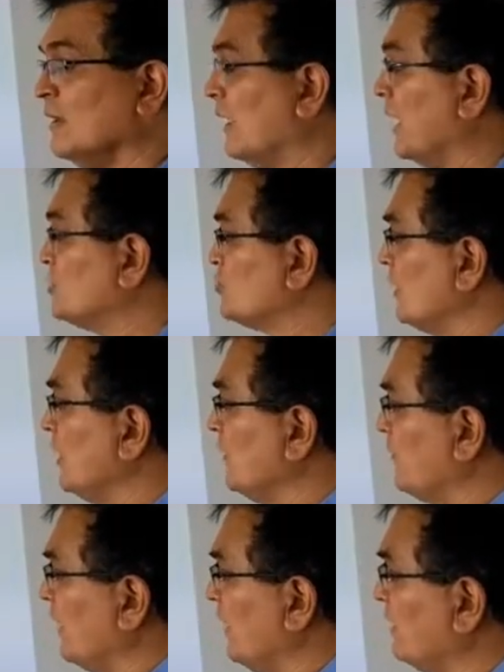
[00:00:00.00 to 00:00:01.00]
Actually, he
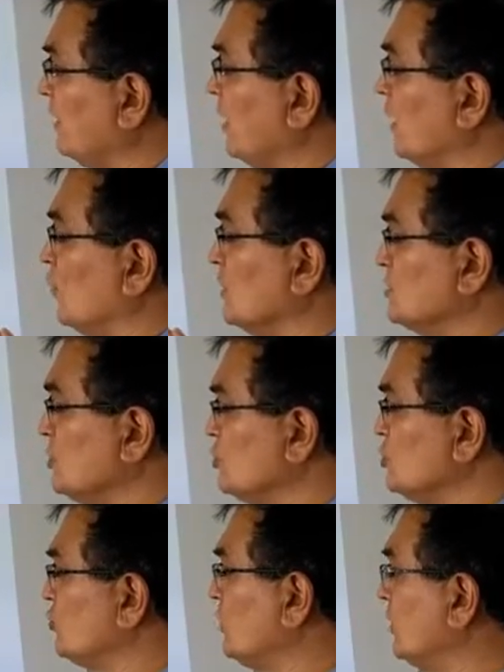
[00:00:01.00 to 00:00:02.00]
felt it was a
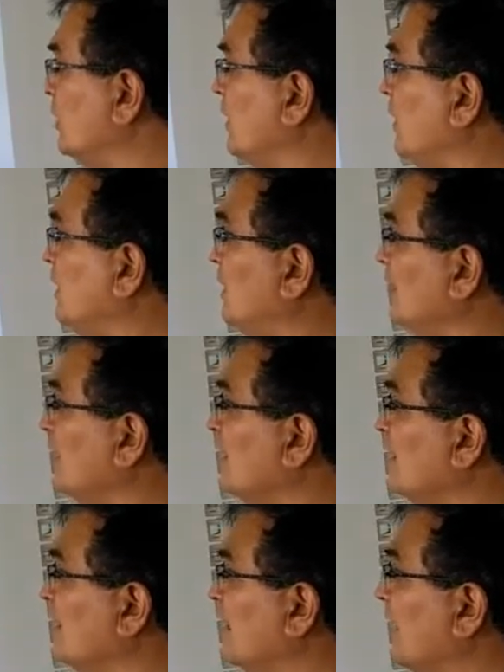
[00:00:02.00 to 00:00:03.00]
usual
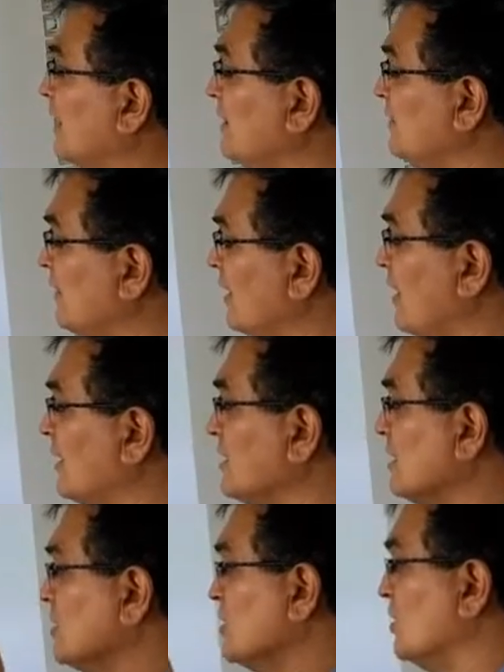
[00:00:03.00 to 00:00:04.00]
day, and in
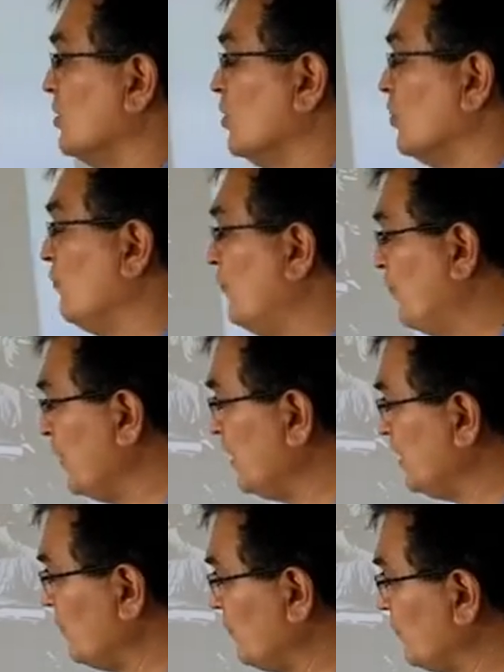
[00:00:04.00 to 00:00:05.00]
that
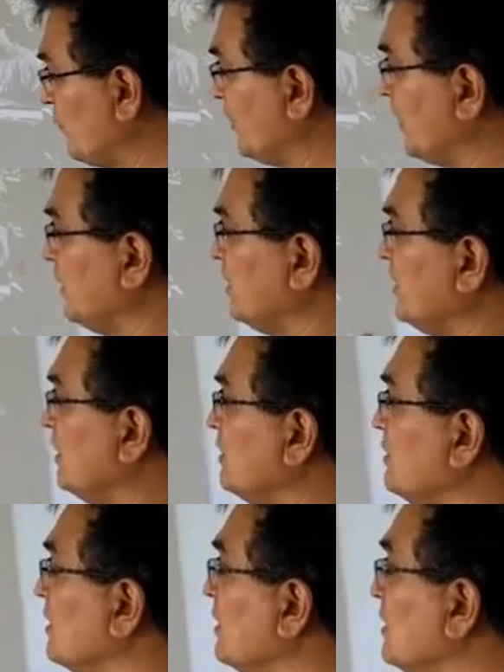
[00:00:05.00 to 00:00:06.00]
very
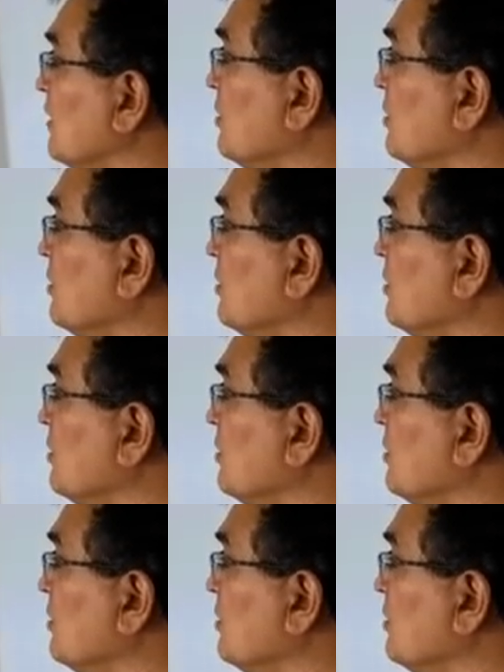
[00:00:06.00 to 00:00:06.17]
free